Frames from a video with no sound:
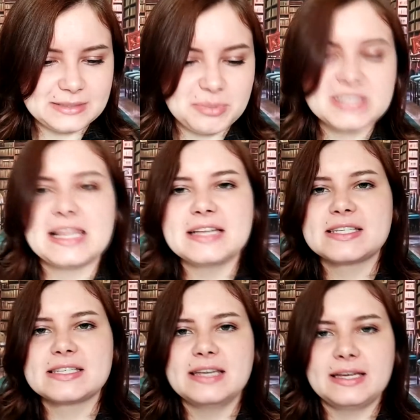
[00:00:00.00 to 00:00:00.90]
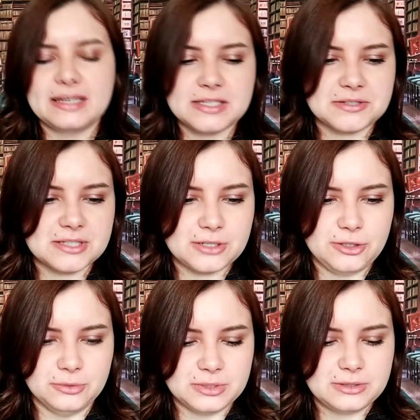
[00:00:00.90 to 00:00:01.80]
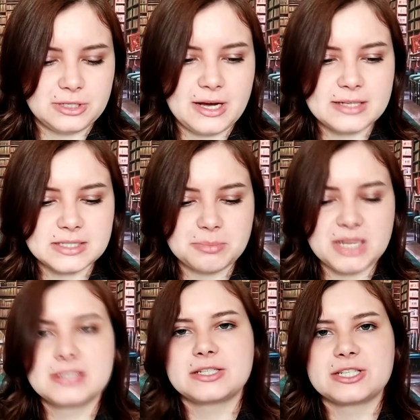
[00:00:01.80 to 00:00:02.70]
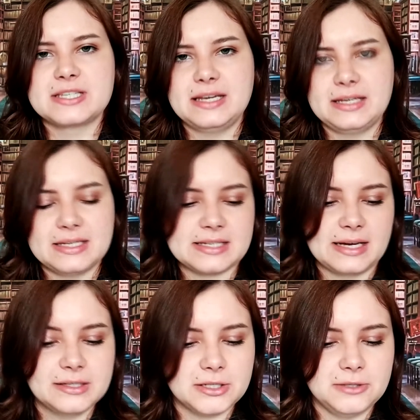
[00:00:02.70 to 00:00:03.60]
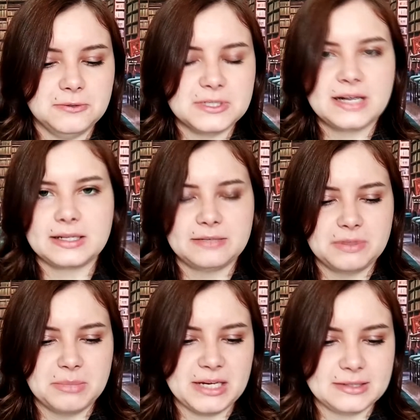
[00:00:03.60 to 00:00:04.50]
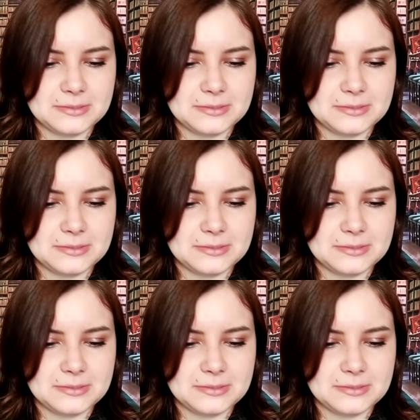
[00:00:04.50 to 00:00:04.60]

But the last snake is cute. The Gods and Monsters snake is kind of cute. I'll give them that.